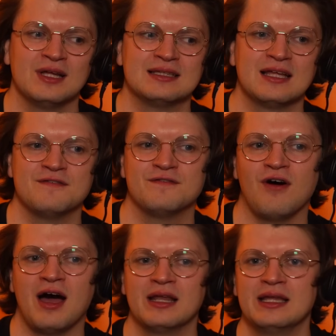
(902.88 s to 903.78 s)
like they
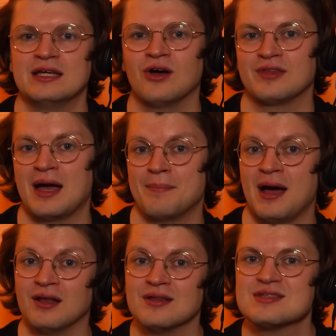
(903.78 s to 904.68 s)
finally got that
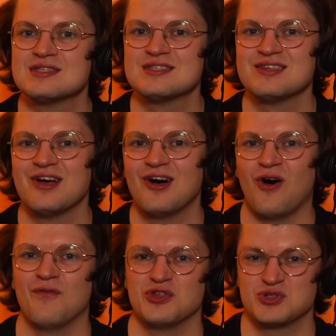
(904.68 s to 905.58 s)
balance
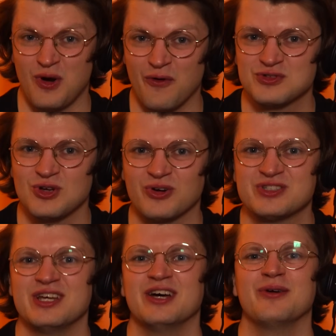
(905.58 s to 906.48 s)
of the 12th
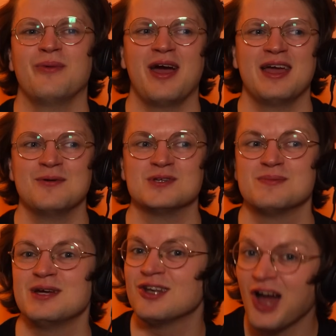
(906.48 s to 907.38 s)
Doctor where he was a
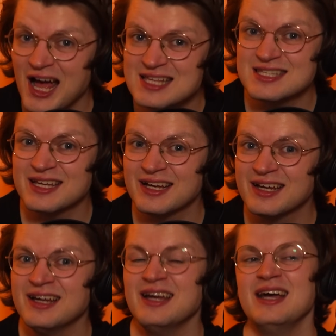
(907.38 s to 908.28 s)
bit
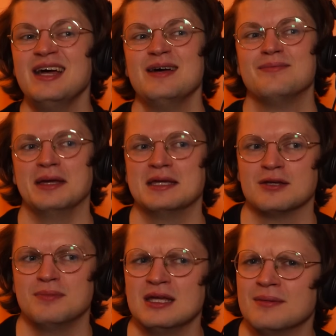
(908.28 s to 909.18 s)
nicer, but he
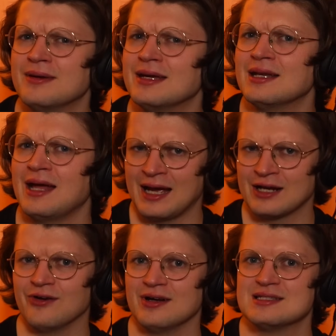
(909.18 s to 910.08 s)
could be a bit
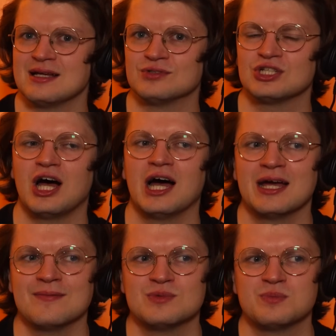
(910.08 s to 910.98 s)
angry
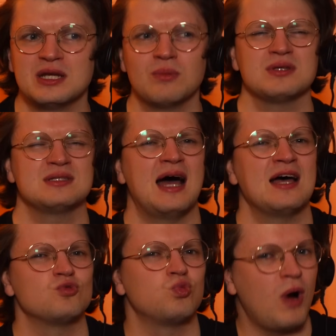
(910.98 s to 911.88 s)
sometimes, but he wasn't
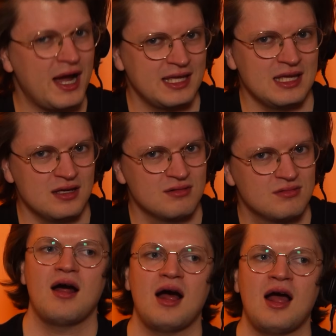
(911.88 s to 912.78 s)
as wacky.
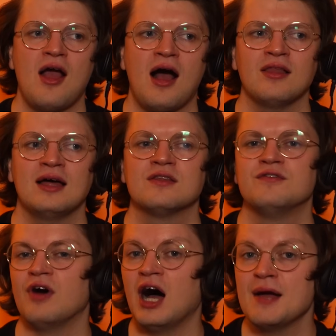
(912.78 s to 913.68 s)
I like the
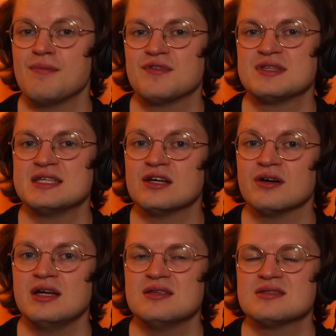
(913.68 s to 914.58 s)
vibe of the
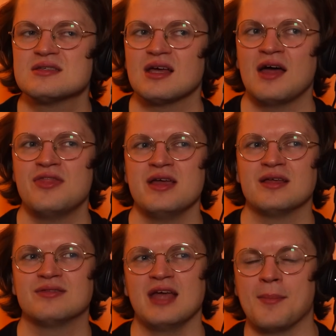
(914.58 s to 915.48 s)
series. I
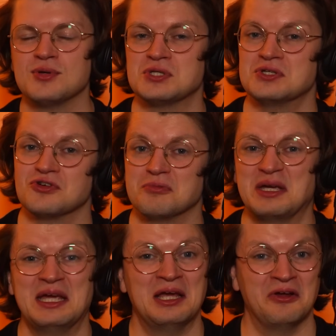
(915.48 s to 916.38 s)
think the episodes are a
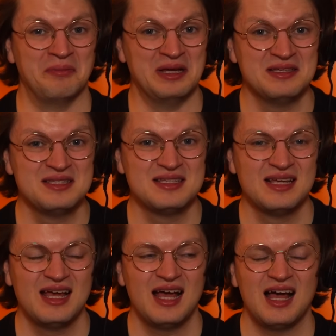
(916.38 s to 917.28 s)
bit hit or miss.
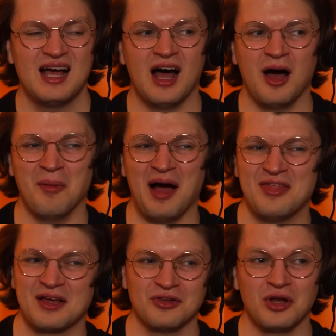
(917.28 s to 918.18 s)
I
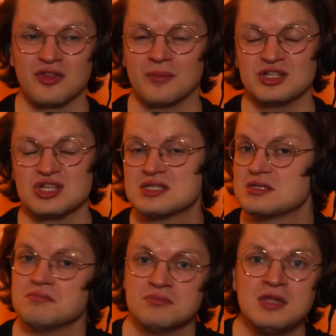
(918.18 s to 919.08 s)
think a lot of them are
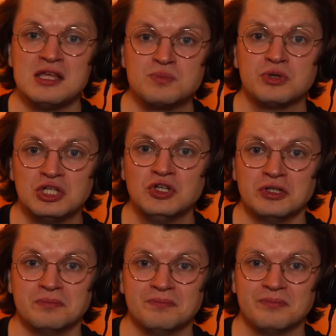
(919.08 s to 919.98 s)
just, that's pretty
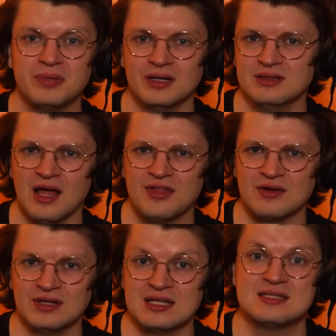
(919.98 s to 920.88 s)
good, but nothing
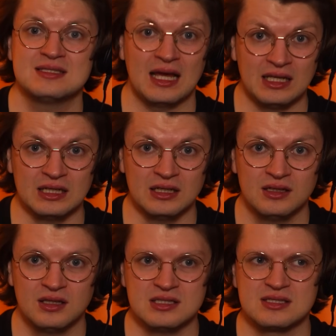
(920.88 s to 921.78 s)
really stellar.
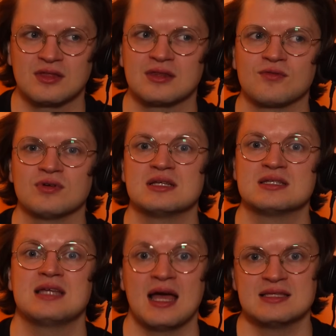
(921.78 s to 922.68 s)
There's nothing that really
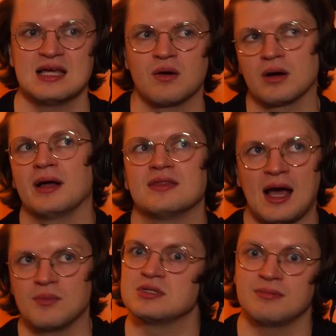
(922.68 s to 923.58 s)
stands out where I'm like,
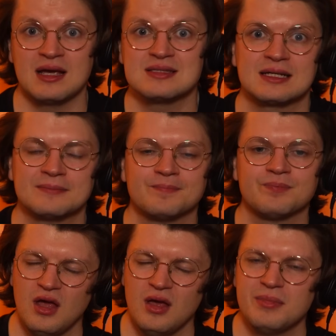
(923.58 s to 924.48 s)
that was amazing.
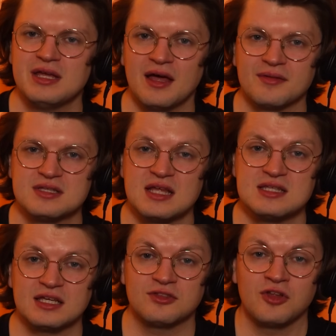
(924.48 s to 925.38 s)
But yeah, so that's
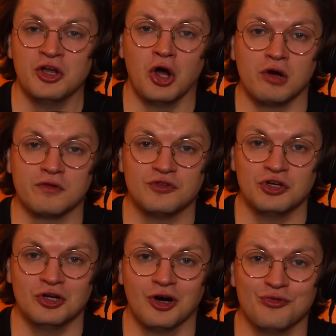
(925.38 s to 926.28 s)
like an
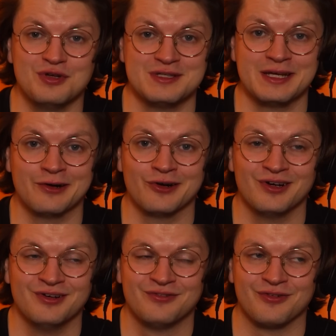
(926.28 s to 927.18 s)
overview of his
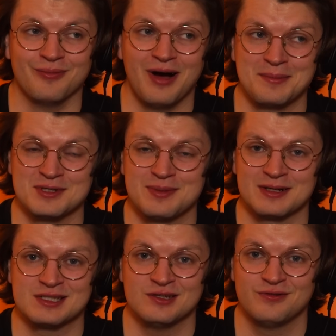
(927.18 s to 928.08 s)
era from my
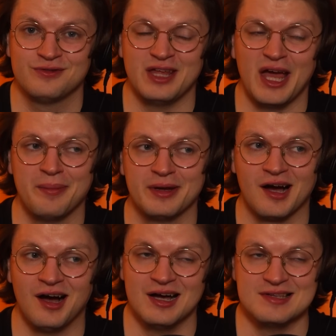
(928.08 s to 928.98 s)
perspective, the epic
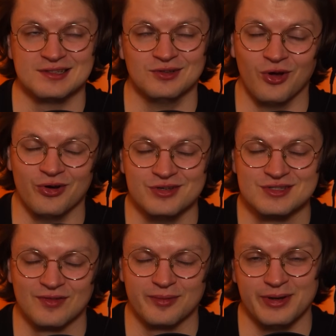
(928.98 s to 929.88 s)
highs and
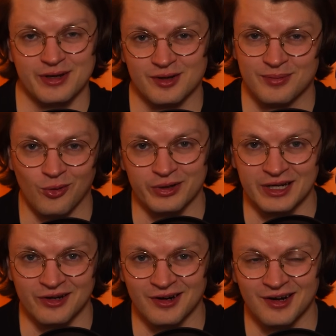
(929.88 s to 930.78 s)
lows of the Peter Capaldi
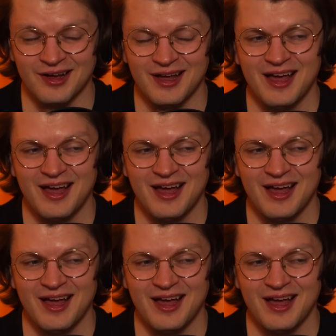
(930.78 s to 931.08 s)
era.